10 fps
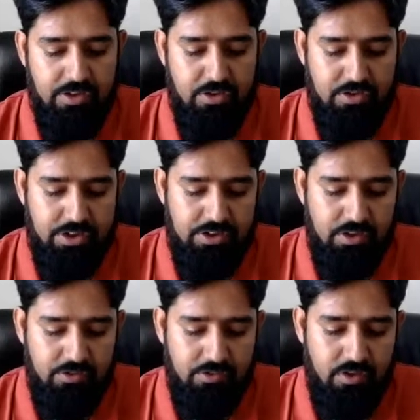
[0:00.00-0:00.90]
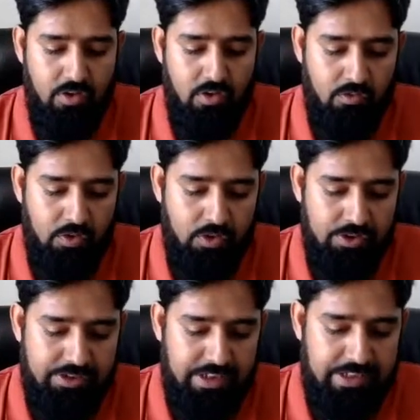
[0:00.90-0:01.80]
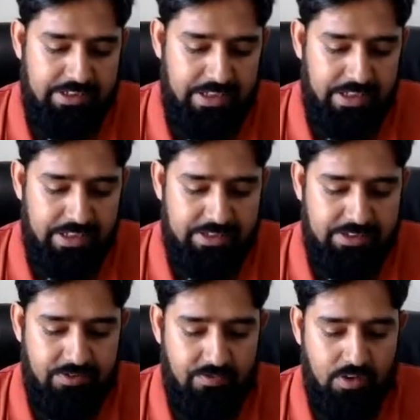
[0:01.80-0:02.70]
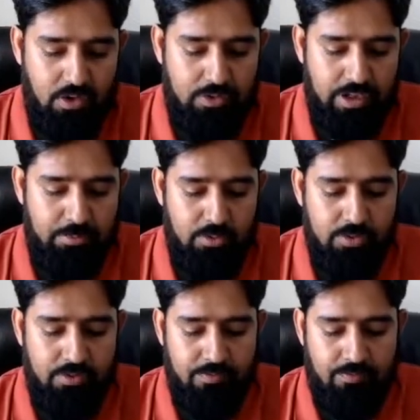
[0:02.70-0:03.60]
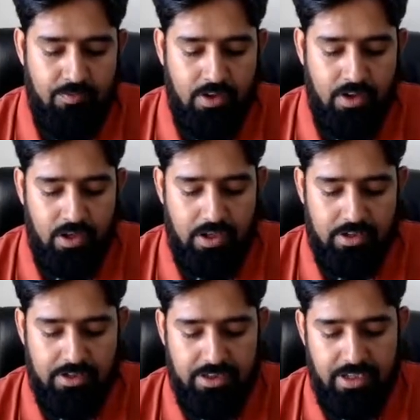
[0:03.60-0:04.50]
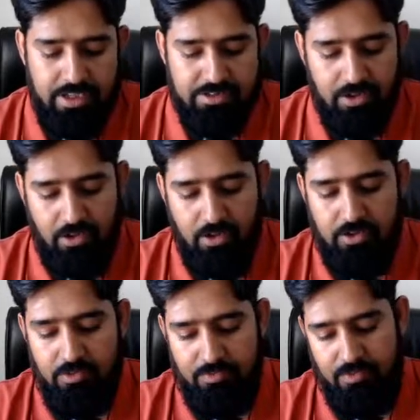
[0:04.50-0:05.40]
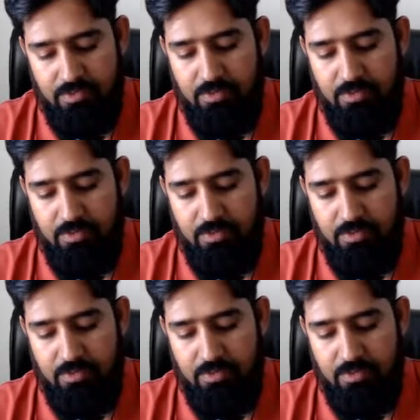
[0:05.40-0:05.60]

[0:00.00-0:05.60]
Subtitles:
Association for Studies in English, Udaipur, and he has a lot of